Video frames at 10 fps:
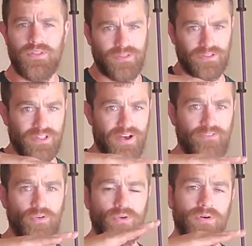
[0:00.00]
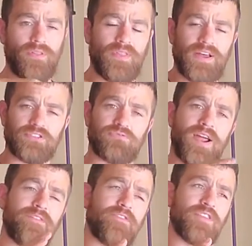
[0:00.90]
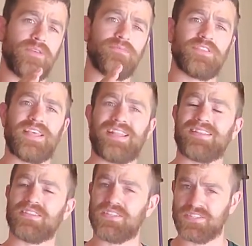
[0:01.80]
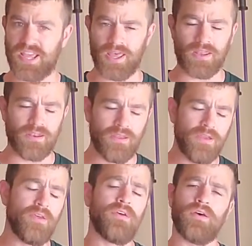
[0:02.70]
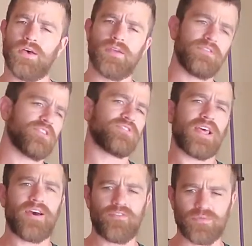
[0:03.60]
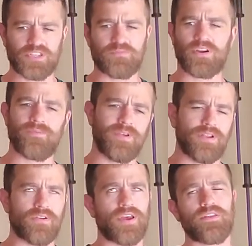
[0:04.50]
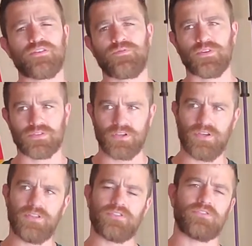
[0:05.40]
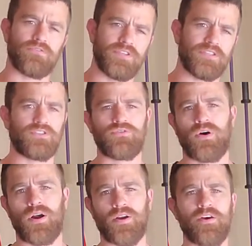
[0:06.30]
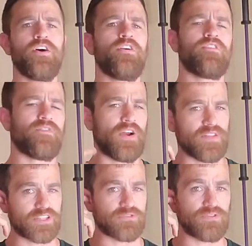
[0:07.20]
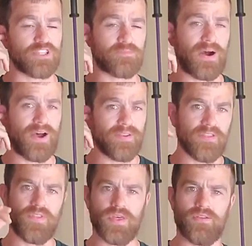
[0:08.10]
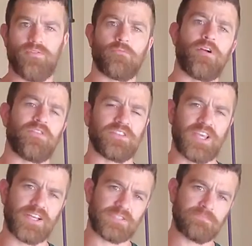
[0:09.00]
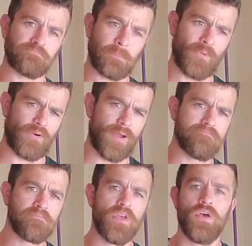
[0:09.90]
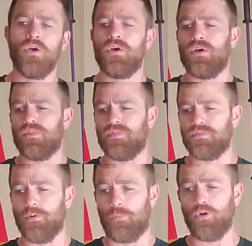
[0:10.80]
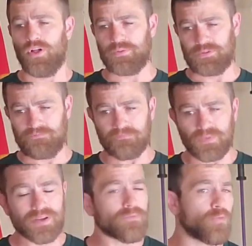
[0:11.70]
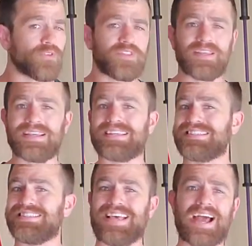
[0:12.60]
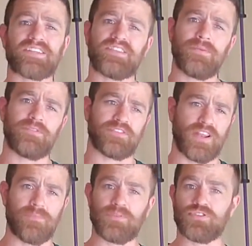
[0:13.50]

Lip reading: the level that is right for them to get at least 10. Just have them experiment. Okay, this feels good, this is too easy, too hard. Find that sweet spot and then run the test, all right? The pull-ups, we want the exact same setup in